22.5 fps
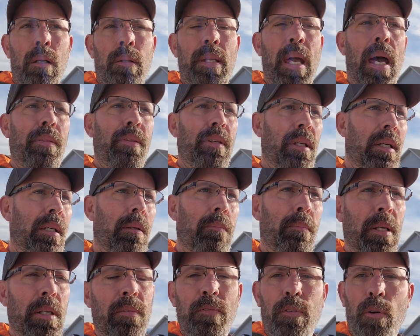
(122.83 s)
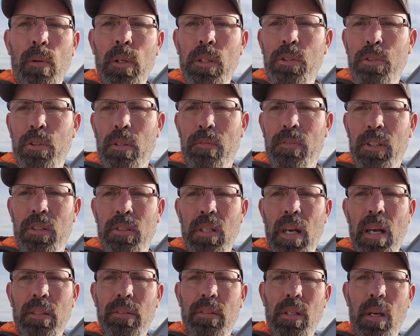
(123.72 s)
That thing had been fully serviced
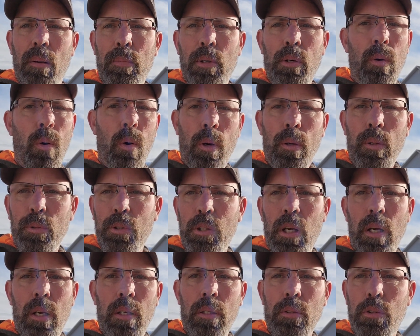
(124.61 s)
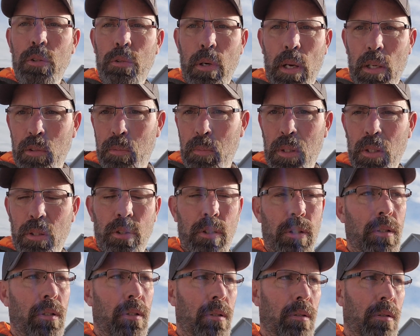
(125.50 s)
last summer, oil change,
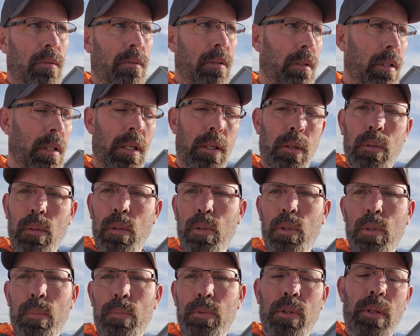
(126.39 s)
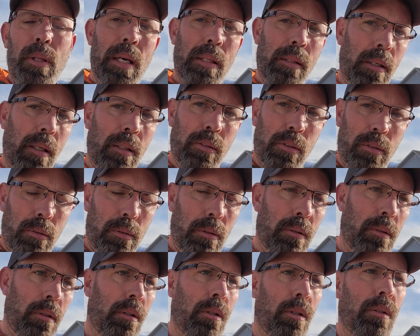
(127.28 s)
transmission, gear lube, so that thing's
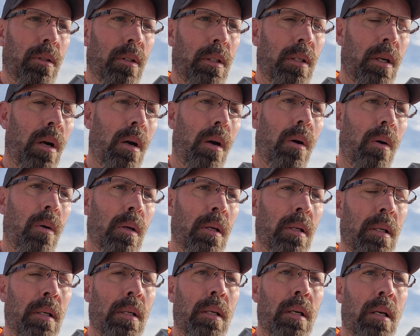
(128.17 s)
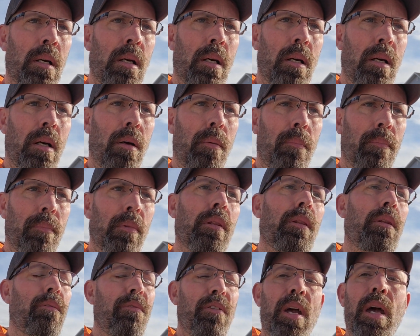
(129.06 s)
good to go.
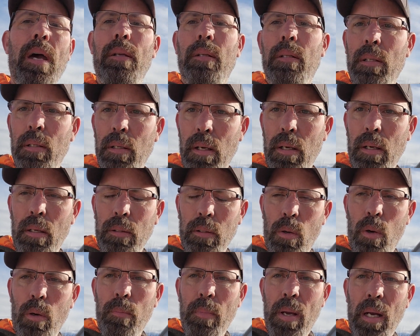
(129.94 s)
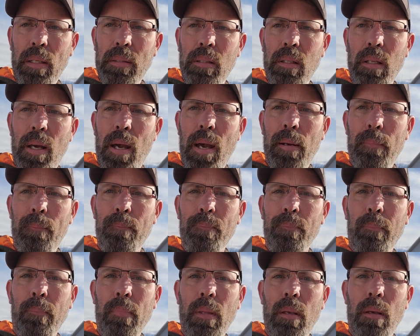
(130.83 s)
The vet, going back to that,
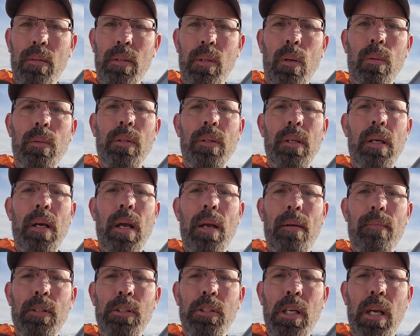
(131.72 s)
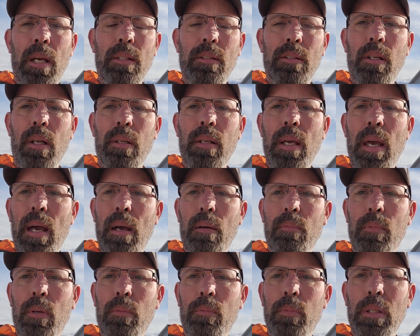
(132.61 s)
the only thing I ever changed on
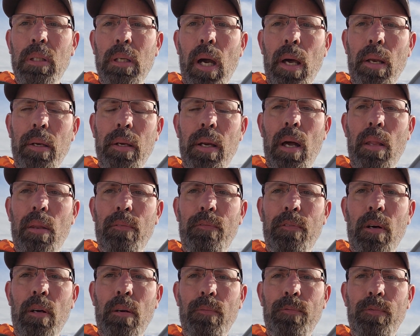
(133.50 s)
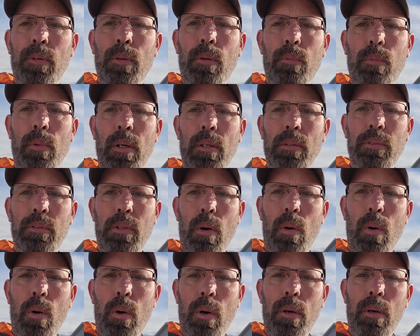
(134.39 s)
that when we got it out of the farm field was the
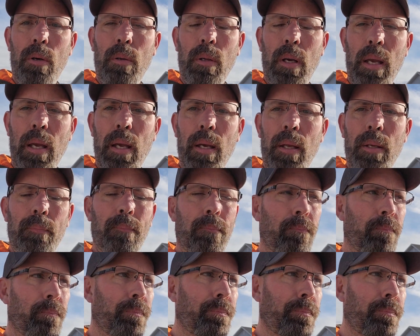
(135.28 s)
oil and